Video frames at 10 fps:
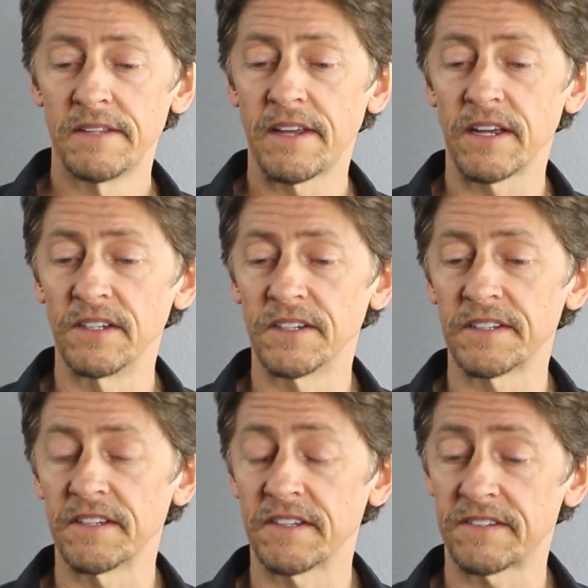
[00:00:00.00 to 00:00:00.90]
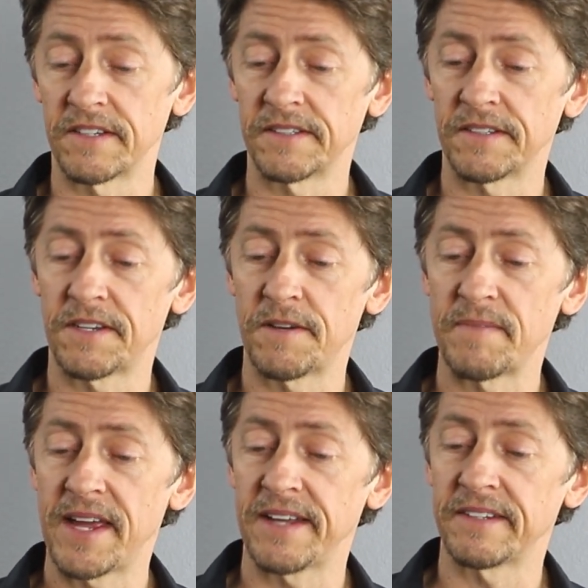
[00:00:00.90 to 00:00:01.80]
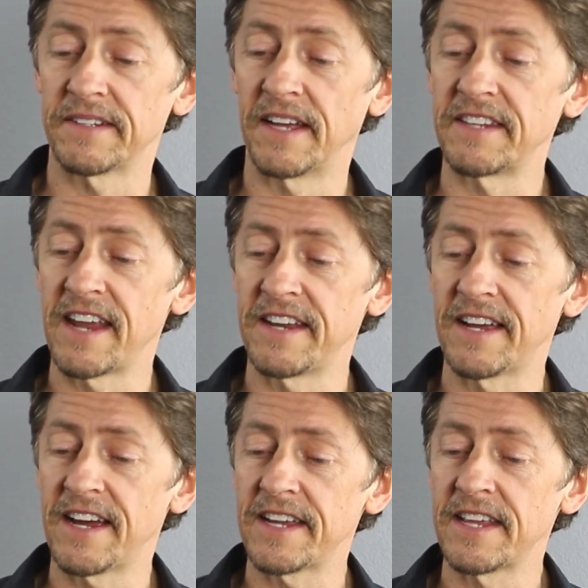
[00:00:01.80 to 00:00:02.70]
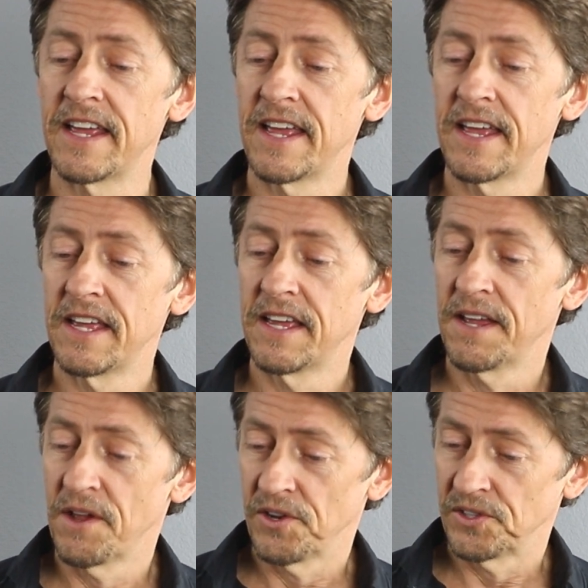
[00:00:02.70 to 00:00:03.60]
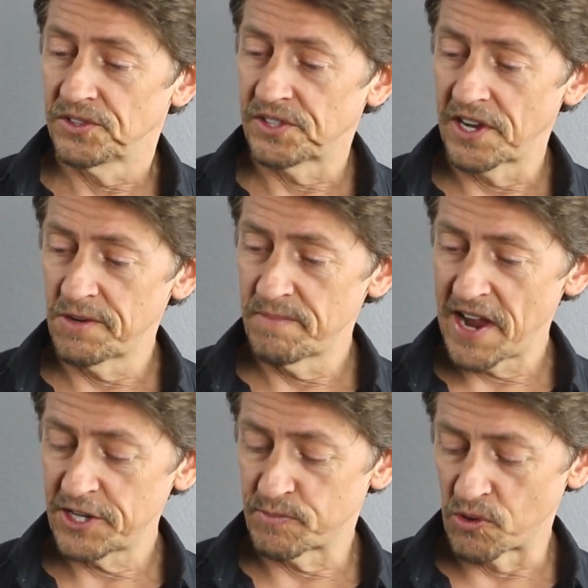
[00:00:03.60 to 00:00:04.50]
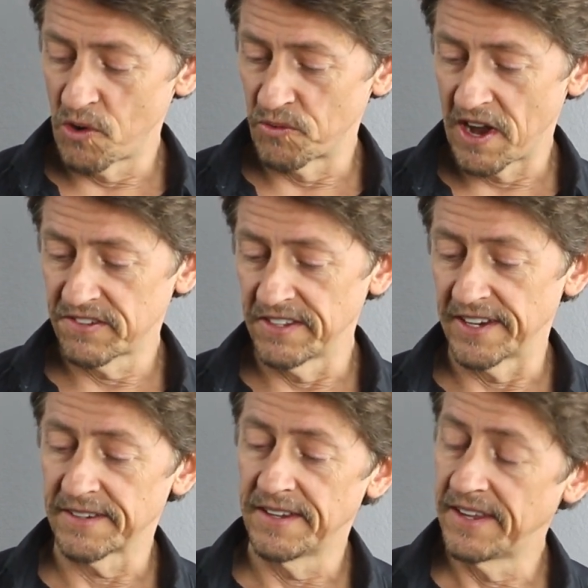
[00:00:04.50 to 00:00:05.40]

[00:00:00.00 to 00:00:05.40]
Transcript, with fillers: Take a look at this. Oh, man. 1989 Title Match Pro Wrestling.